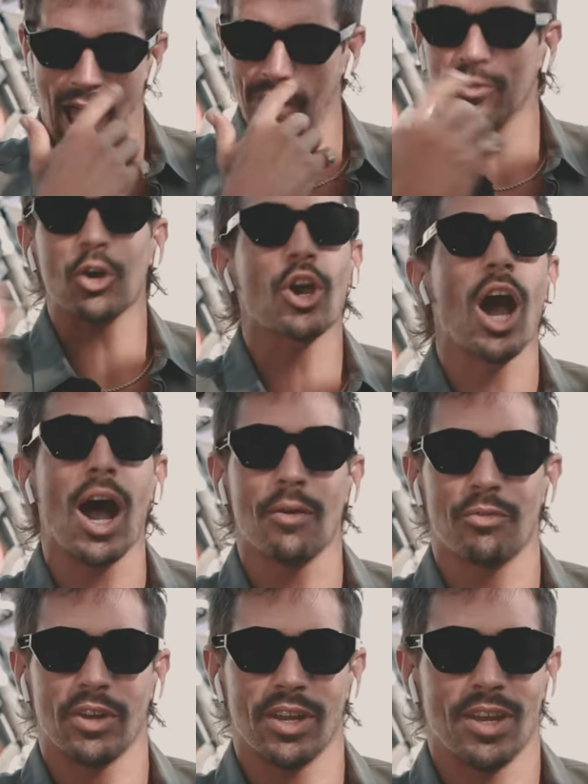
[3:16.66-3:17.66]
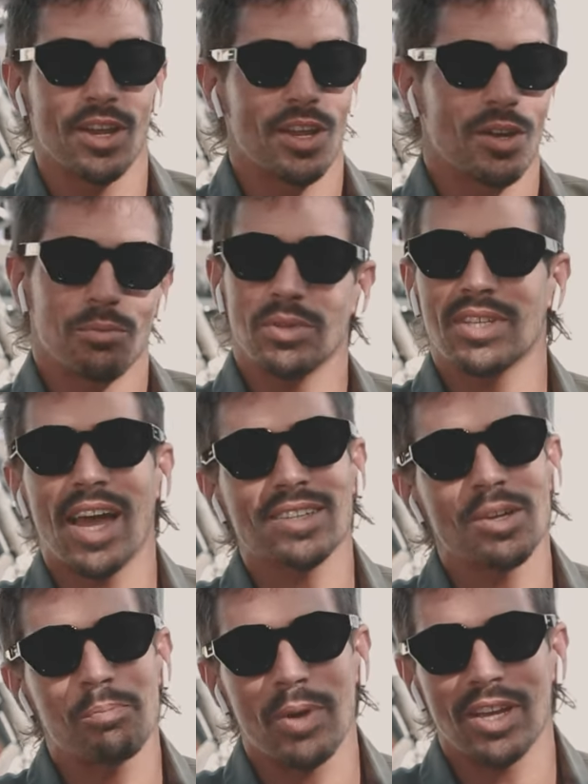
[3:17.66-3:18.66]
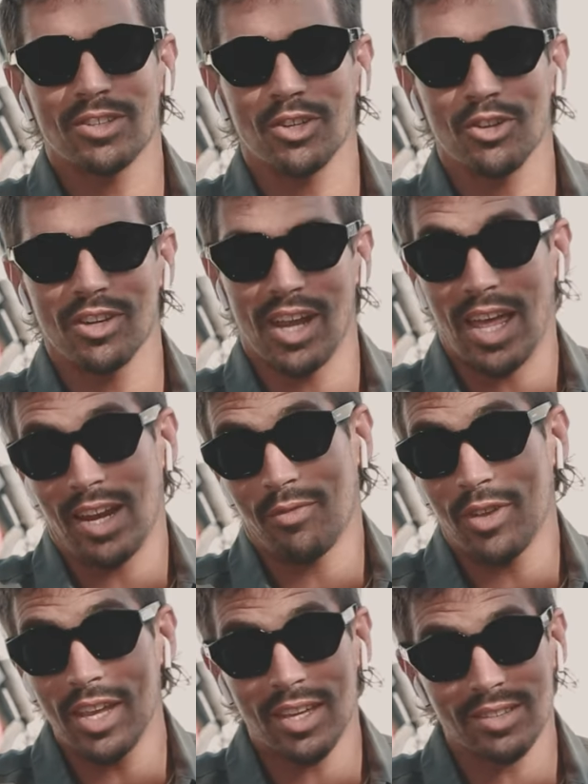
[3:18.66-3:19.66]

I feel confident. Zach's a big dude, and if he